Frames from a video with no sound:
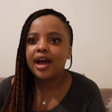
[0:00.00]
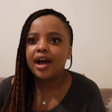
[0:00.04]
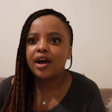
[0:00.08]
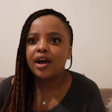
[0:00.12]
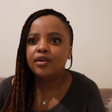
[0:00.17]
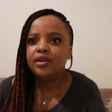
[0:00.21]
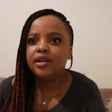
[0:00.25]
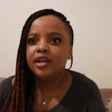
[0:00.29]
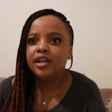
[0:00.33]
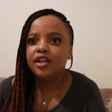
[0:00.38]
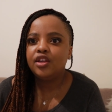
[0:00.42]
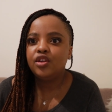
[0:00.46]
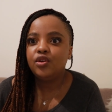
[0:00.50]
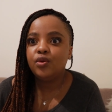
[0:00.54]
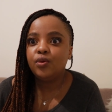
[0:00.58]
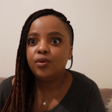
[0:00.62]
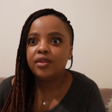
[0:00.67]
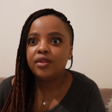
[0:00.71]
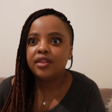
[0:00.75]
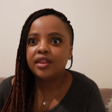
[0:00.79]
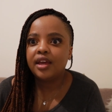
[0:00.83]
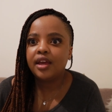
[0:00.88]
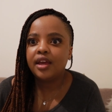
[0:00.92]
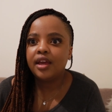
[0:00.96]
out a new
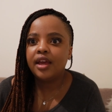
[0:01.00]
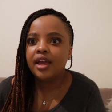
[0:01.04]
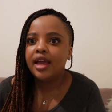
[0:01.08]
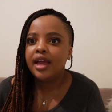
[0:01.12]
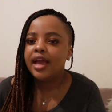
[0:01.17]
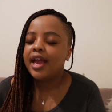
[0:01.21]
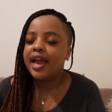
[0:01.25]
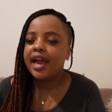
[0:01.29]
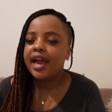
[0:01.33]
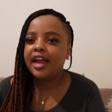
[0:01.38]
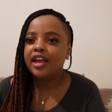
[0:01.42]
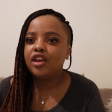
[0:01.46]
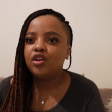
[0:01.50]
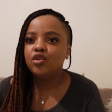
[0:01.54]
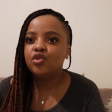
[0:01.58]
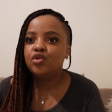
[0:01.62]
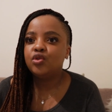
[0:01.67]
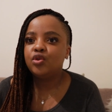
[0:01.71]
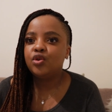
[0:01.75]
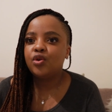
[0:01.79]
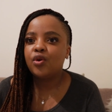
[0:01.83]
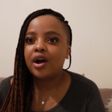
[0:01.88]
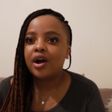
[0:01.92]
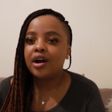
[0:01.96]
thing and you
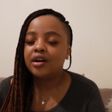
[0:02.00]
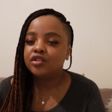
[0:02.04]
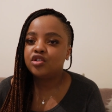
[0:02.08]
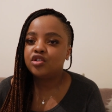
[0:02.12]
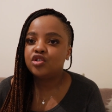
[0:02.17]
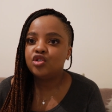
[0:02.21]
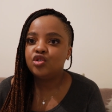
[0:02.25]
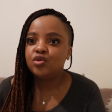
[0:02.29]
don't know how to